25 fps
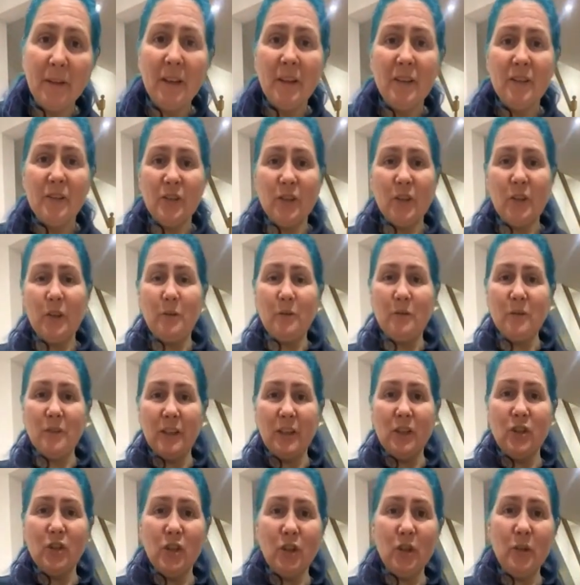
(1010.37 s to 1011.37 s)
So stay
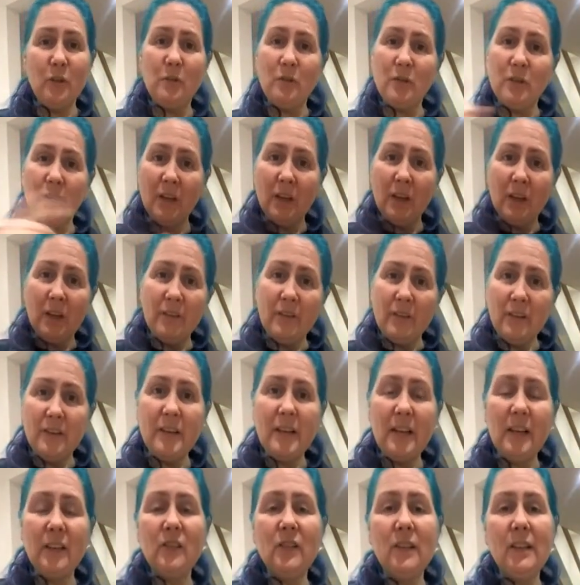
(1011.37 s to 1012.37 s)
tuned. The
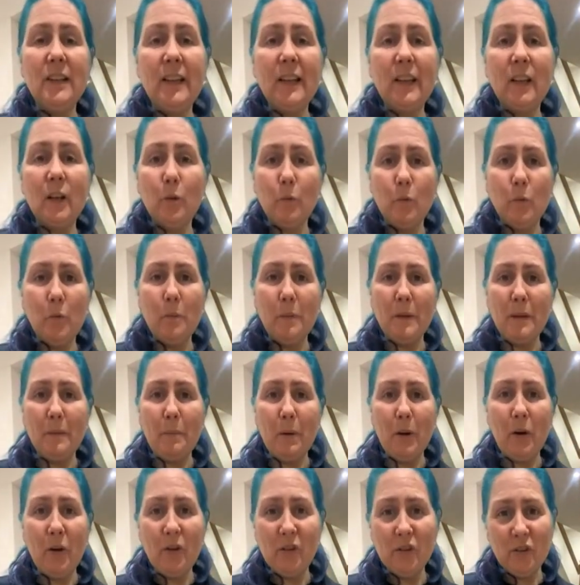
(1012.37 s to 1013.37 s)
next link will be
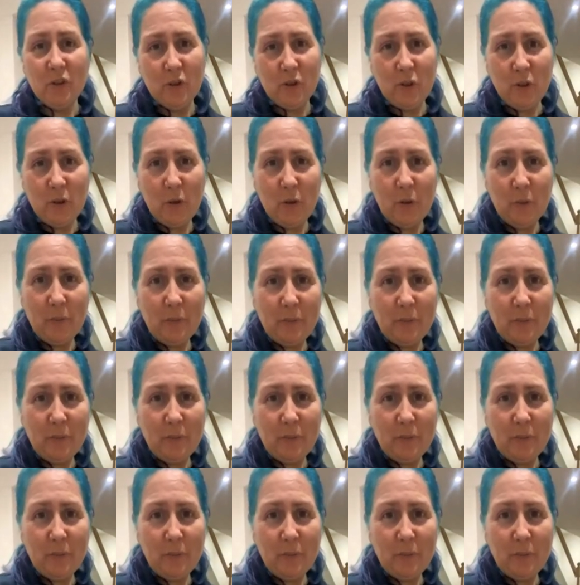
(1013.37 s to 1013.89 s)
part 2.